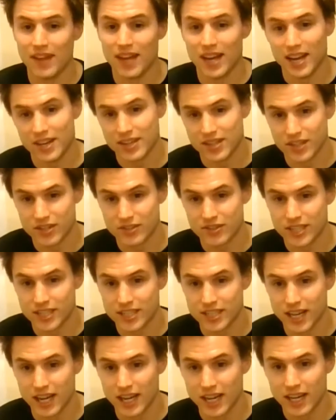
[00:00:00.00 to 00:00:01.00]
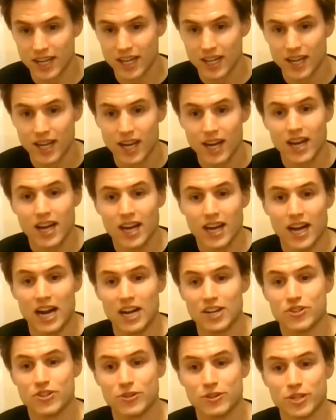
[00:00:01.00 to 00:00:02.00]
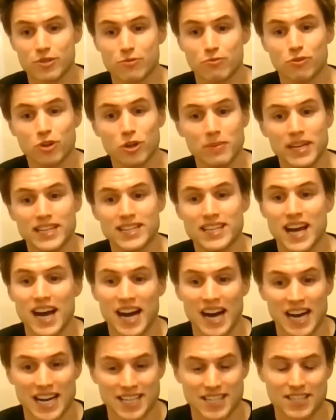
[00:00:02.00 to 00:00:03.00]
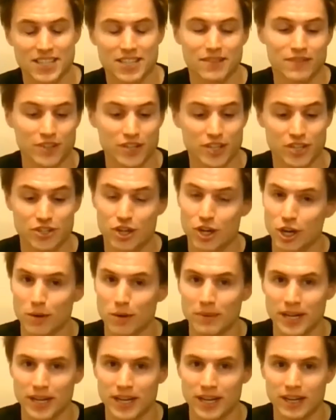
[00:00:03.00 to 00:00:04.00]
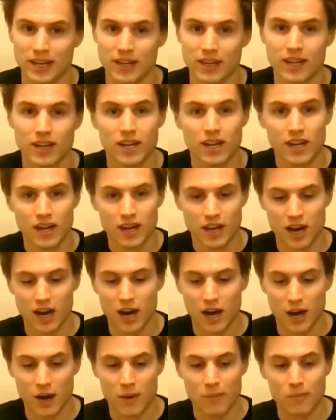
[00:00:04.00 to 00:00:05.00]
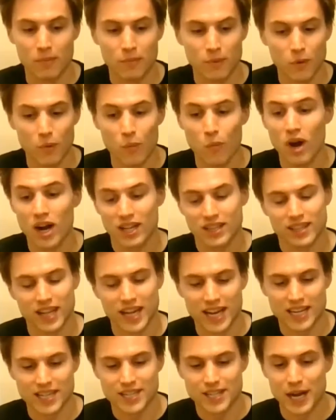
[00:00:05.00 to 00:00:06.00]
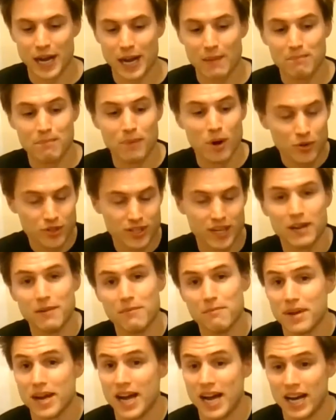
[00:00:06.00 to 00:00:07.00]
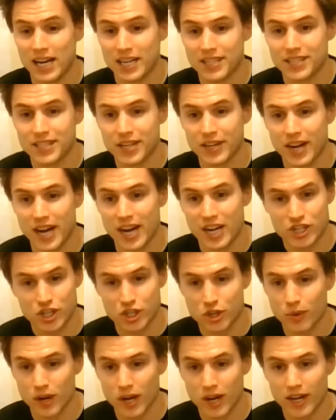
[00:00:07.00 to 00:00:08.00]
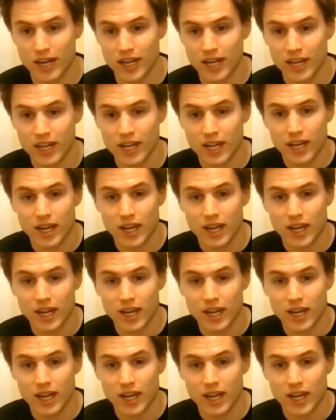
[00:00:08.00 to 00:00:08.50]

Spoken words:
the industry site. And students will be tasked for determining what land type most impacts their estuary.